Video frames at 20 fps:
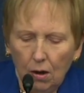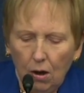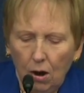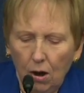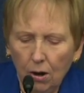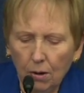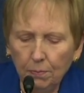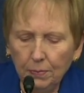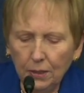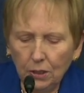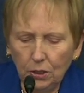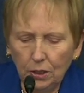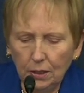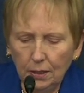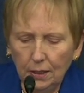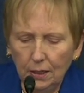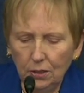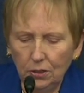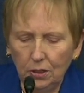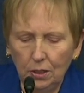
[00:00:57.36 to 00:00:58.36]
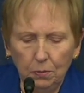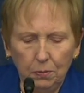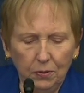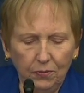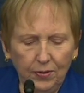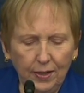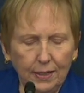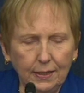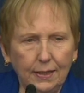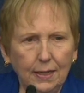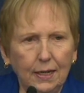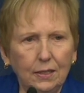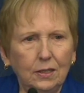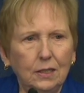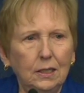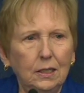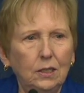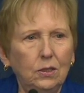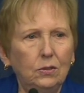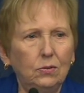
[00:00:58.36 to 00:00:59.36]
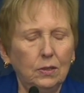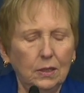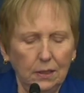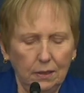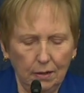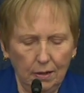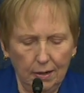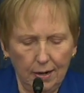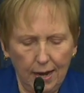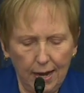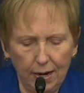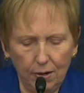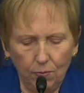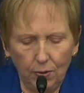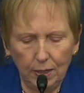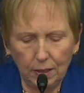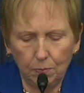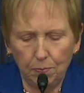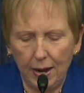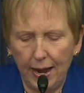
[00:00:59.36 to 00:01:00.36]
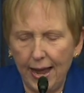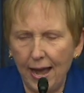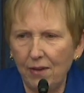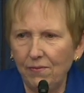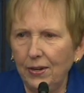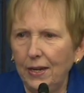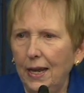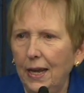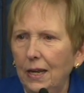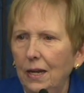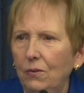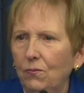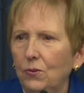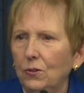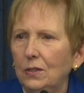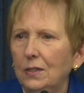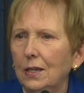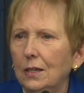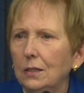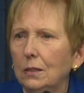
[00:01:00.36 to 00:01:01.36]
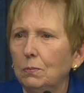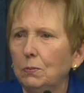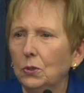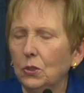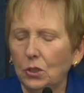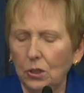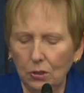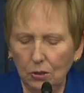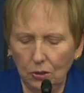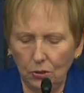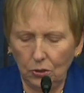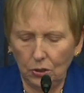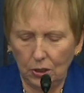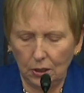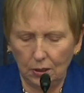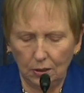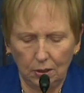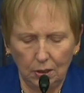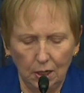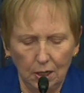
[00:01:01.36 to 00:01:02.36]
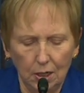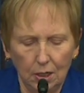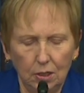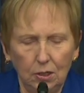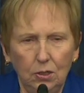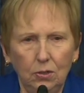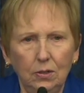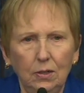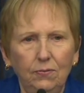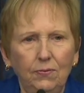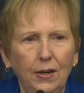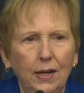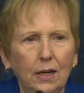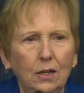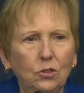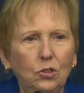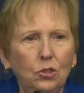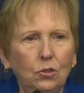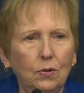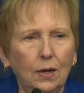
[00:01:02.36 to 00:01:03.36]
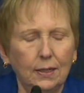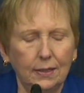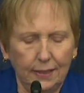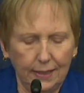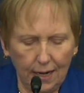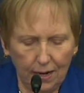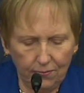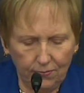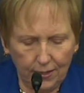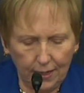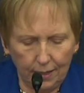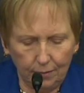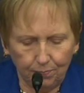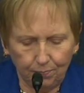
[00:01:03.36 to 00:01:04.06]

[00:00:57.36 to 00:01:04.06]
Our mission is to prevent deaths and injuries on highways by advocating for sensible solutions to advance truck safety.